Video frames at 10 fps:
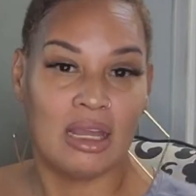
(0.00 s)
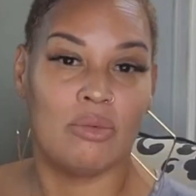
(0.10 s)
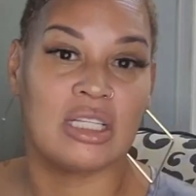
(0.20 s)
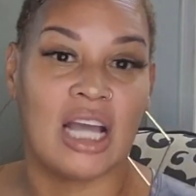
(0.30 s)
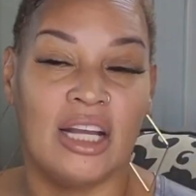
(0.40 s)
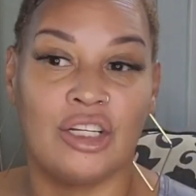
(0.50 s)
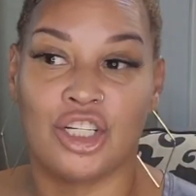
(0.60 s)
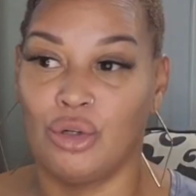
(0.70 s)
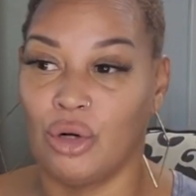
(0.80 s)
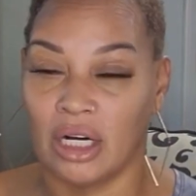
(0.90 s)
he was
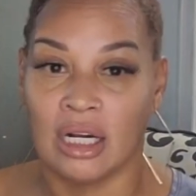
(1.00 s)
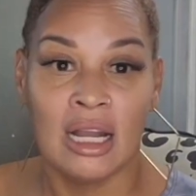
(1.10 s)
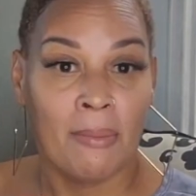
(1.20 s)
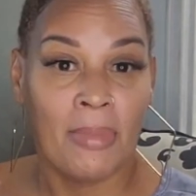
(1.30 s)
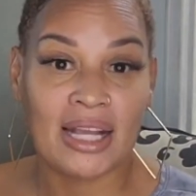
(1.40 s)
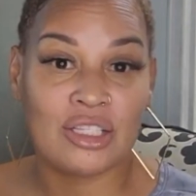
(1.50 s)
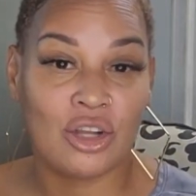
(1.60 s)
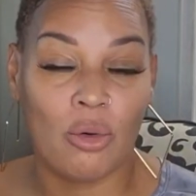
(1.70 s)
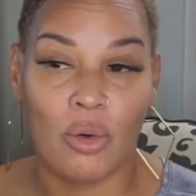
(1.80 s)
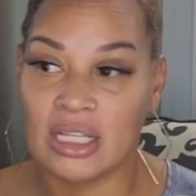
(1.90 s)
unsure based
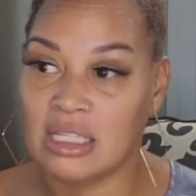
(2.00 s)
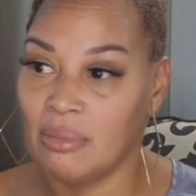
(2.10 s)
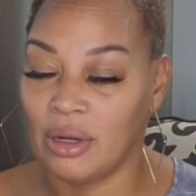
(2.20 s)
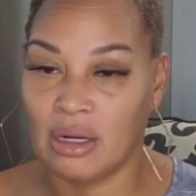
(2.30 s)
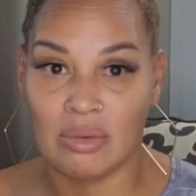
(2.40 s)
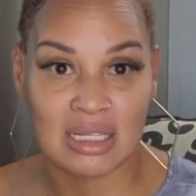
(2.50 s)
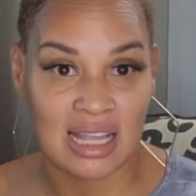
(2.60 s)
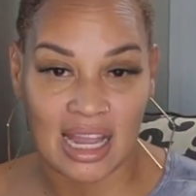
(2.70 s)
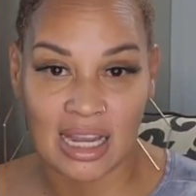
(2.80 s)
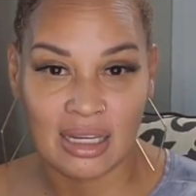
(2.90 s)
on what Sabrina was
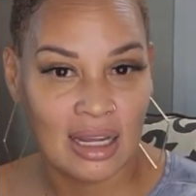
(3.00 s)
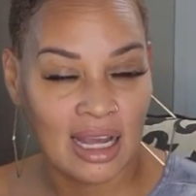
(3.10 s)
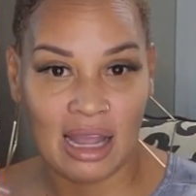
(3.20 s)
saying.